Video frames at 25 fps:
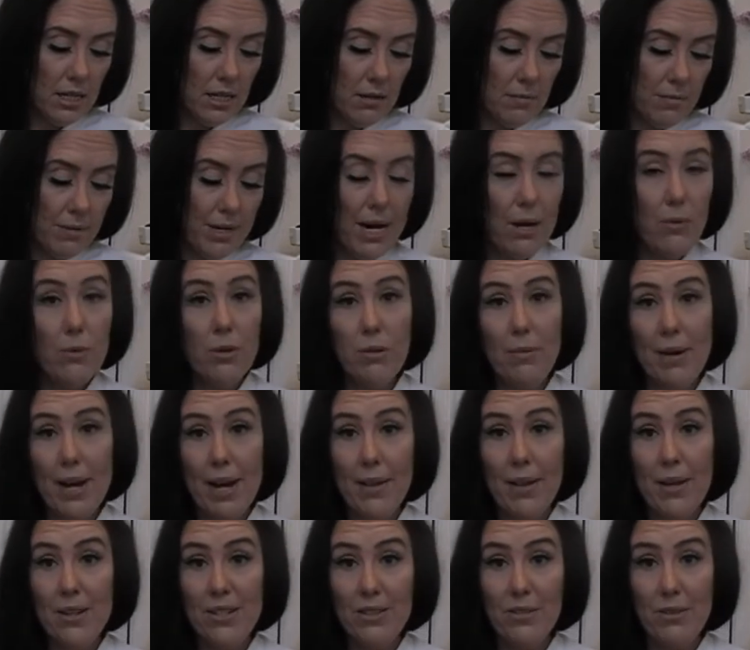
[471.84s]
but I will buy
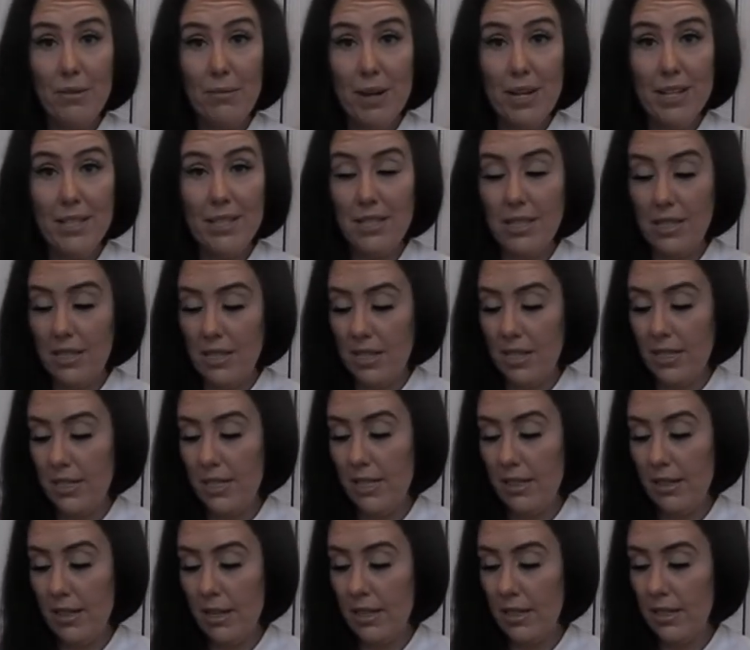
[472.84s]
those for my son because
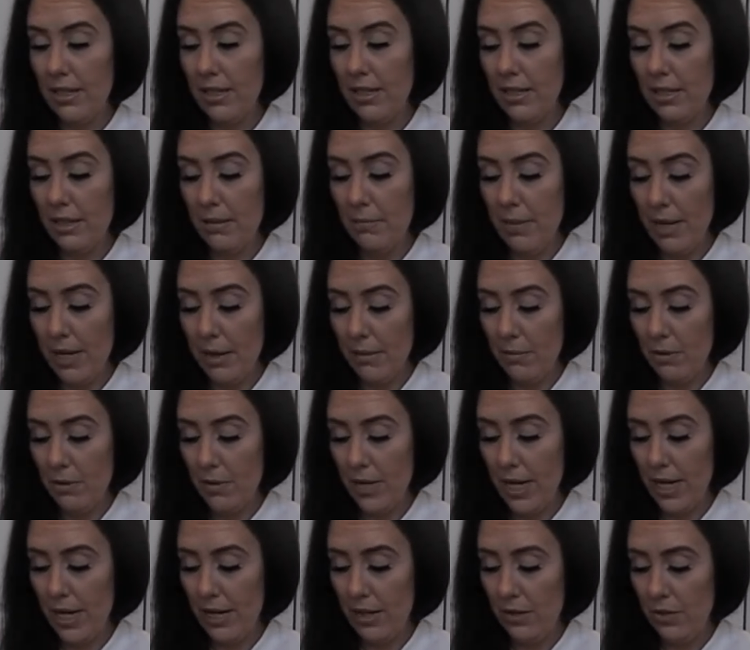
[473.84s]
he likes the bamboo
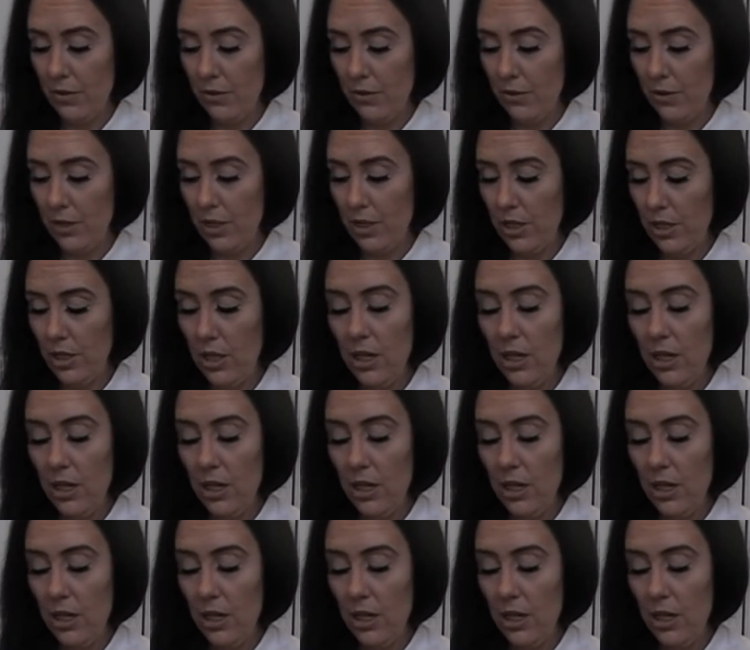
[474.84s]
handled